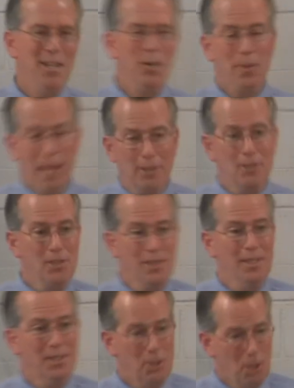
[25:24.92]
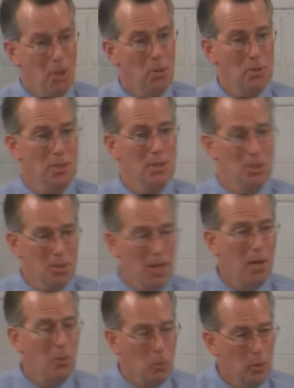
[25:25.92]
you know, that shows that you're
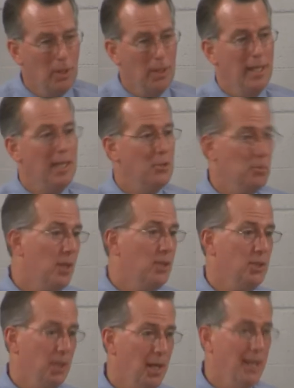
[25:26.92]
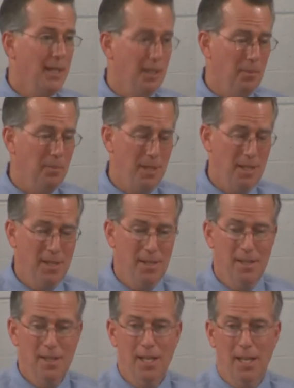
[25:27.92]
not really as much like Him
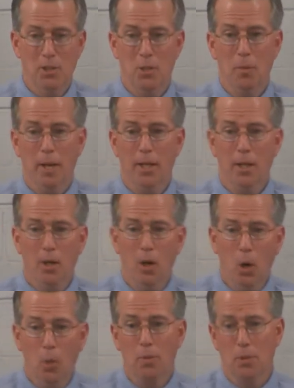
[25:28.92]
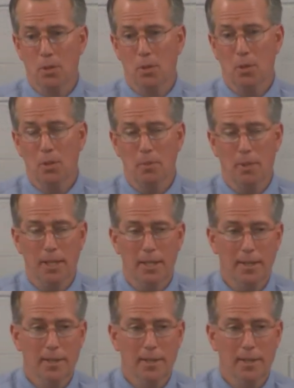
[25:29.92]
as you might hope that you could be.